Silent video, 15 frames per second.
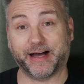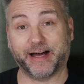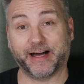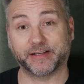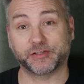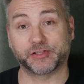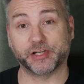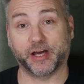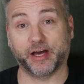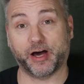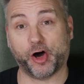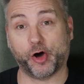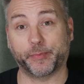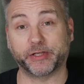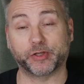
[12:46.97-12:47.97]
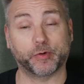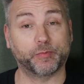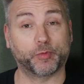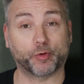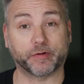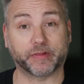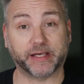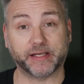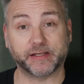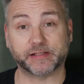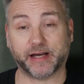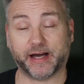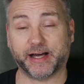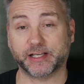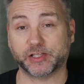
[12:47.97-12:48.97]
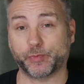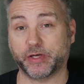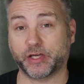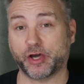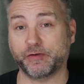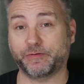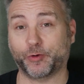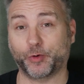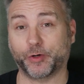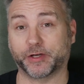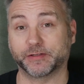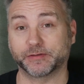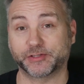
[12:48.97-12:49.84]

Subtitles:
and I'll be doing more of these as we go forward.